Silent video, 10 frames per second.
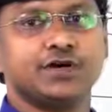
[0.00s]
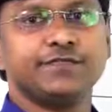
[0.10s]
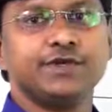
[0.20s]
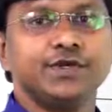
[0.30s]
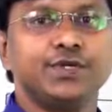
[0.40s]

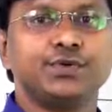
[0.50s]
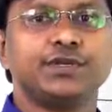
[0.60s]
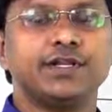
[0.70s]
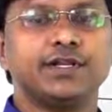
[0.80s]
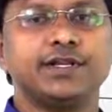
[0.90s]
of
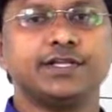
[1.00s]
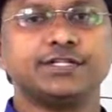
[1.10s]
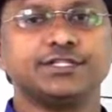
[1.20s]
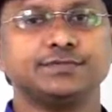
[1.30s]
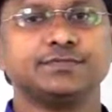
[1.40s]
urinary
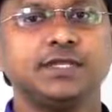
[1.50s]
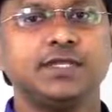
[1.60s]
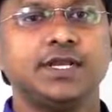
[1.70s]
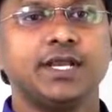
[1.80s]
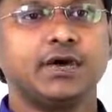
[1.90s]
retention.
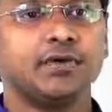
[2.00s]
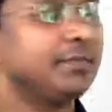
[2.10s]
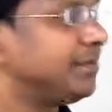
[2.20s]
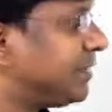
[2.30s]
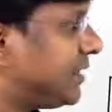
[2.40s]
Now
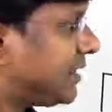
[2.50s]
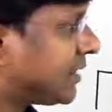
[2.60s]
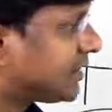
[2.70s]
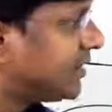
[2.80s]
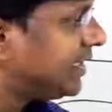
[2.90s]

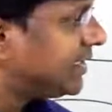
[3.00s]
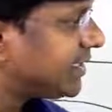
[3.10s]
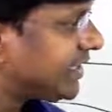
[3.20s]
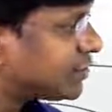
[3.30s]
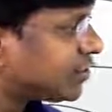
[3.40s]
remember,
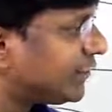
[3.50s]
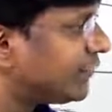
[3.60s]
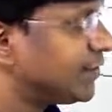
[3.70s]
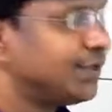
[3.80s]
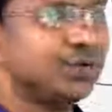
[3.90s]
in case
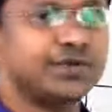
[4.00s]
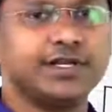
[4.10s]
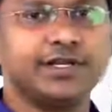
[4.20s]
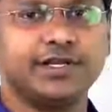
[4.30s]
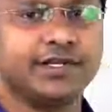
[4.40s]
of
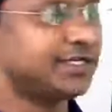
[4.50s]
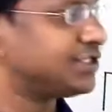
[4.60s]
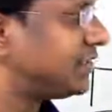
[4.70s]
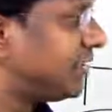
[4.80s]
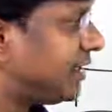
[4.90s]
urinary
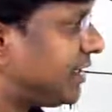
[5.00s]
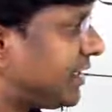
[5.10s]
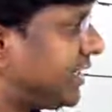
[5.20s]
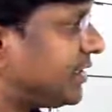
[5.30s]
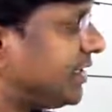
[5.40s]
retention,
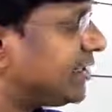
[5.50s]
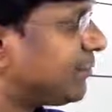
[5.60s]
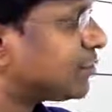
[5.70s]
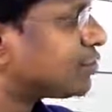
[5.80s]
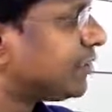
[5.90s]
right, in the
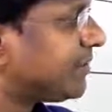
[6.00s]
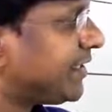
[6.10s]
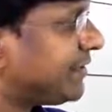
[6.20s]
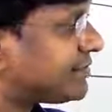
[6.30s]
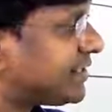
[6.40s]

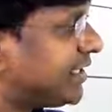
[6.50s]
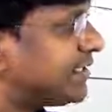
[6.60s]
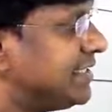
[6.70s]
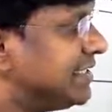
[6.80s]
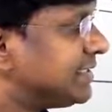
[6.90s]
postoperative
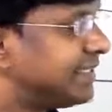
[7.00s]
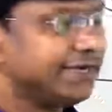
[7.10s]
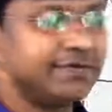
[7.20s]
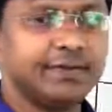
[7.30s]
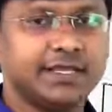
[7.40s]
state,
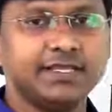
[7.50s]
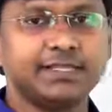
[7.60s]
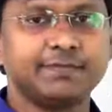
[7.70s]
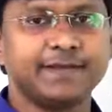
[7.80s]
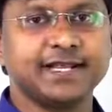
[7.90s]
there will
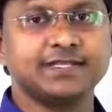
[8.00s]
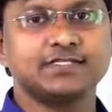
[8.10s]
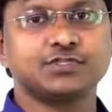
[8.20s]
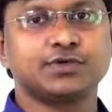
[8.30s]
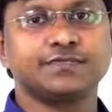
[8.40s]
be the
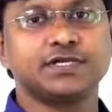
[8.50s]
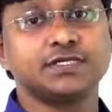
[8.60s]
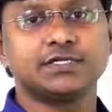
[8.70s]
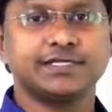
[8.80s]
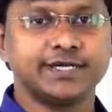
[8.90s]
paralysis of
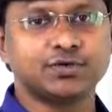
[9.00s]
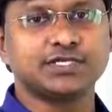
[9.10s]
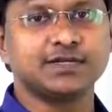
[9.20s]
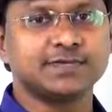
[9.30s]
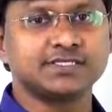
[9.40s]
the
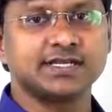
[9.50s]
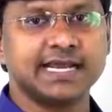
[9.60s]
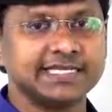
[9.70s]
detrusor muscle